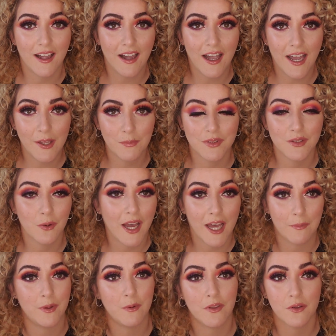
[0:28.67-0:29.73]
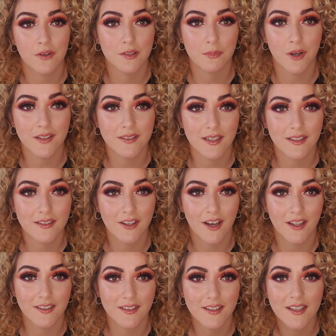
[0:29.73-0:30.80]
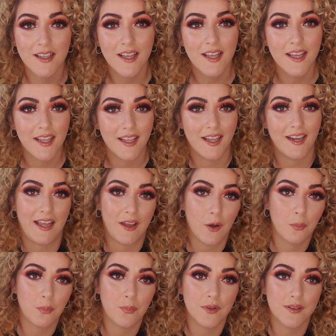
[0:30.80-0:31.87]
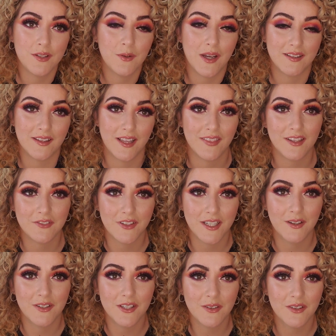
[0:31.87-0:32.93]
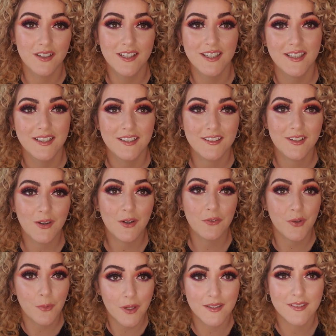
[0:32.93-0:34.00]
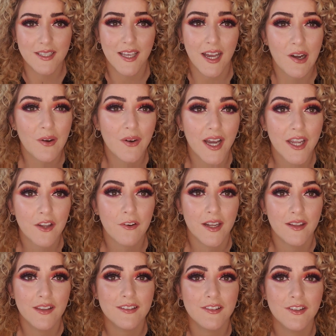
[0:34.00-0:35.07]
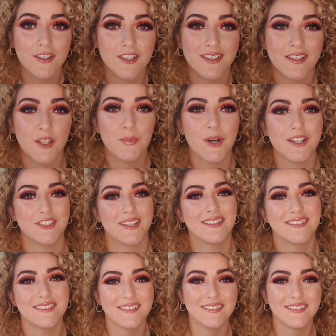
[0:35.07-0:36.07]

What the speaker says: I'm so happy with the response that it's gotten, and I hope you guys like this video too. So if you want to see how I created this look, just keep watching.